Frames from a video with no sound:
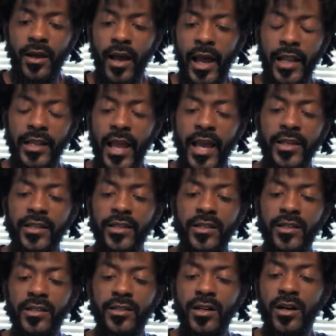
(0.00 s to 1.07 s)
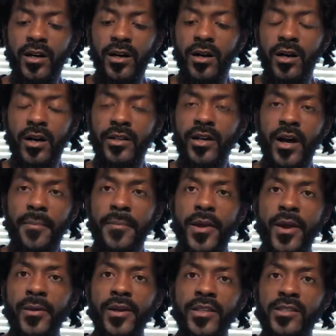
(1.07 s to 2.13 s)
I liked the
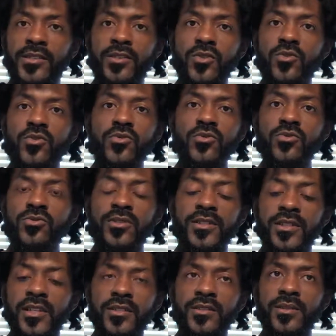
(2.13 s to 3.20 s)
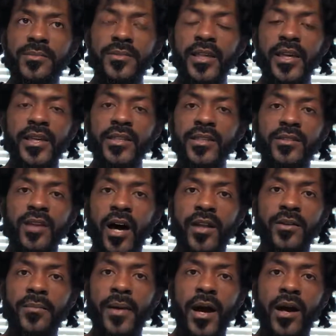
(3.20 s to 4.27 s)
American school system thing he
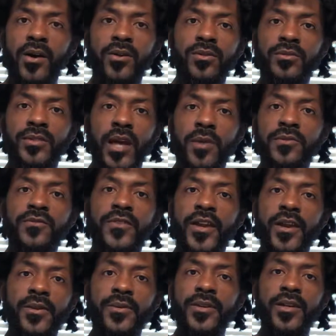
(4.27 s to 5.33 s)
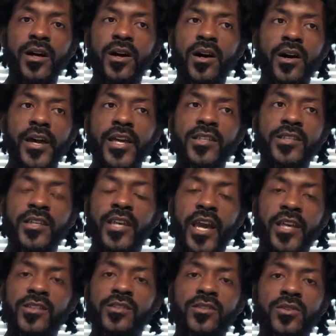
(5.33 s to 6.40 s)
talked about. That was very
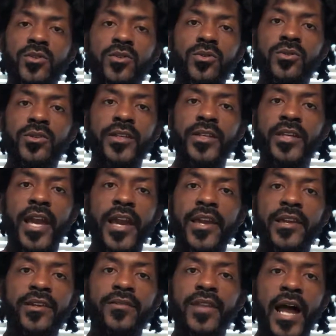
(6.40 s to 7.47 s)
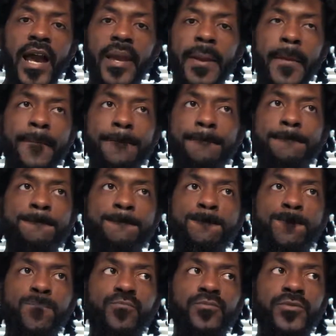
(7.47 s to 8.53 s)
educational. He gave
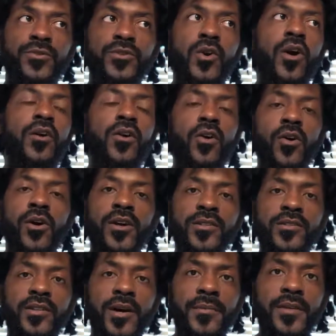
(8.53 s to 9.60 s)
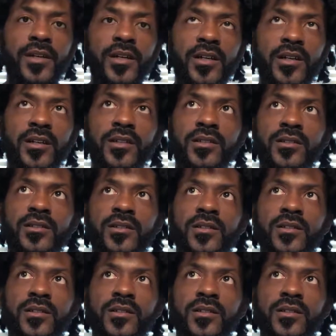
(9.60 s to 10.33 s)
of course, some of the